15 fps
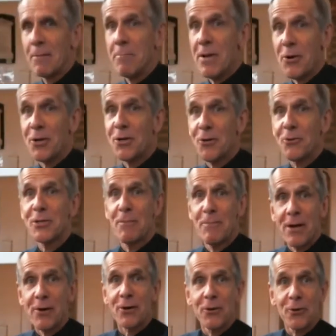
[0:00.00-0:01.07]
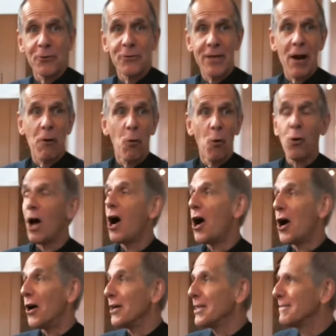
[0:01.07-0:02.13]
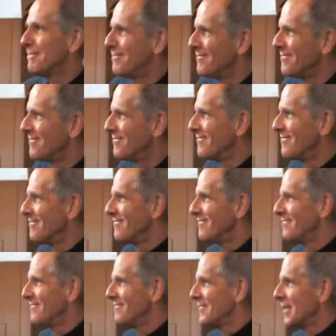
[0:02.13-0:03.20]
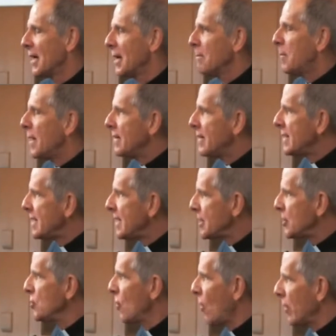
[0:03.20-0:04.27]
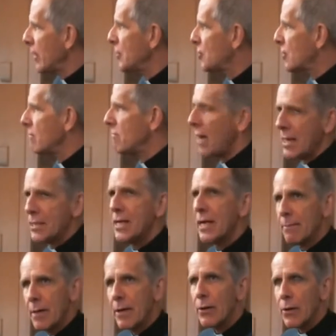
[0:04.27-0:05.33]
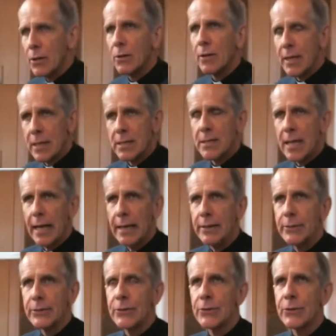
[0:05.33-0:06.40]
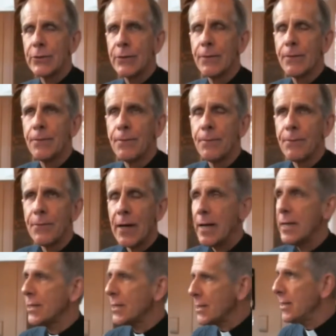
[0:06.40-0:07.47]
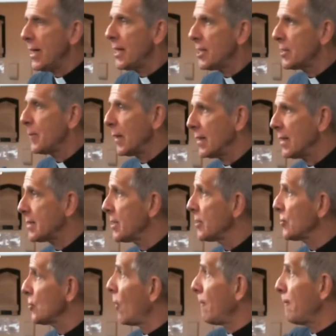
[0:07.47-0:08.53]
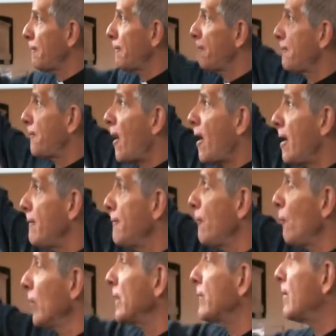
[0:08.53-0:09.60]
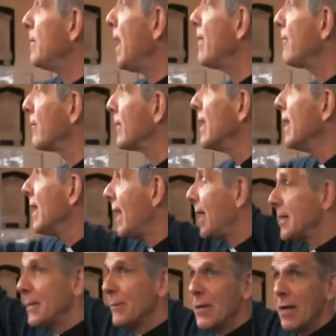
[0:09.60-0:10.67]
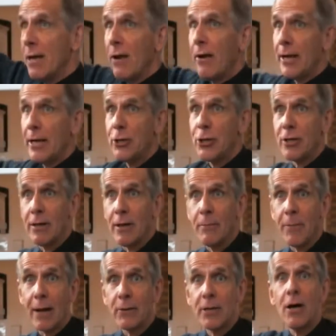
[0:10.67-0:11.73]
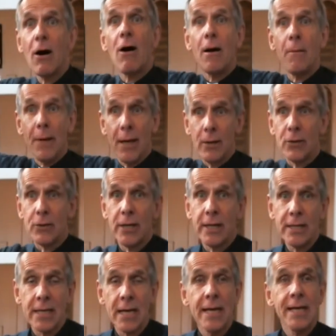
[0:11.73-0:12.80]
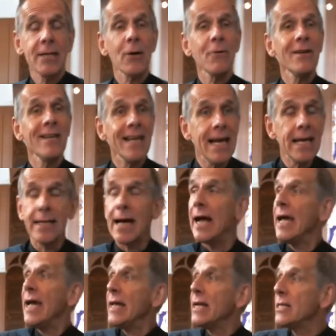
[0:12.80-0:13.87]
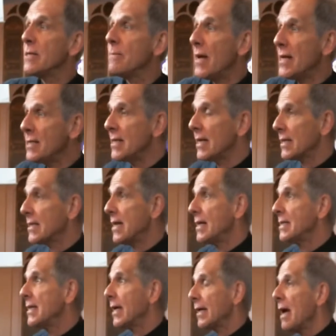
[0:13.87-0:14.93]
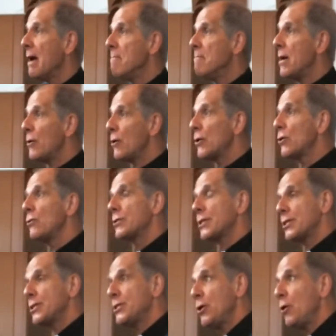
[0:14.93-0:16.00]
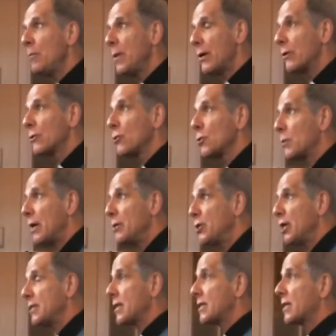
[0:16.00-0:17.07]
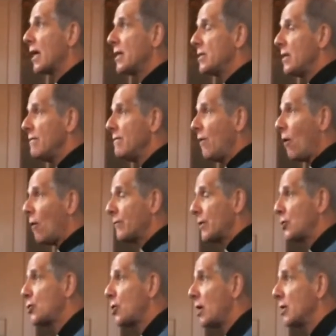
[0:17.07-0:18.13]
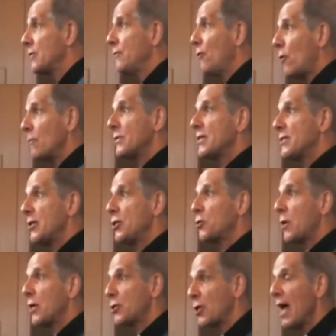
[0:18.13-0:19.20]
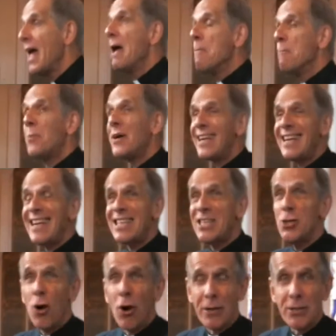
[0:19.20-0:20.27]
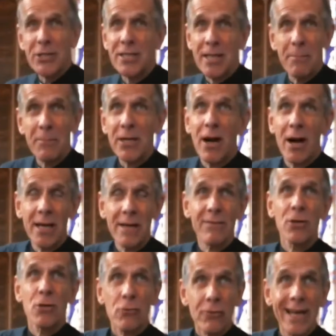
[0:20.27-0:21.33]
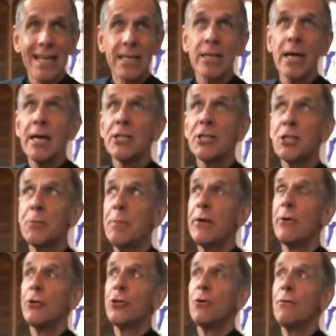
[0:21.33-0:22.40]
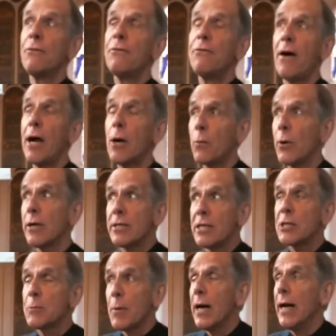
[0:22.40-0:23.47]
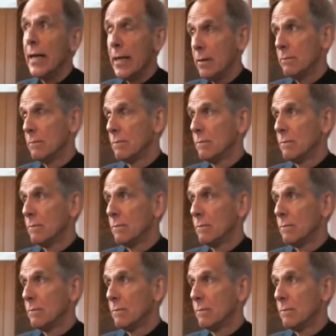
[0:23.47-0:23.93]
Miracles are miracles. They're all hard. But this is not a dramatic miracle in a sense. And it doesn't need to be. This is not fire falling from heaven as with Elijah on Mount Carmel, all right? You don't need that. In a domestic setting, miracles are still miracles where Jesus gets involved and transforms the situation, but it is not some kind of great spiritual firework display.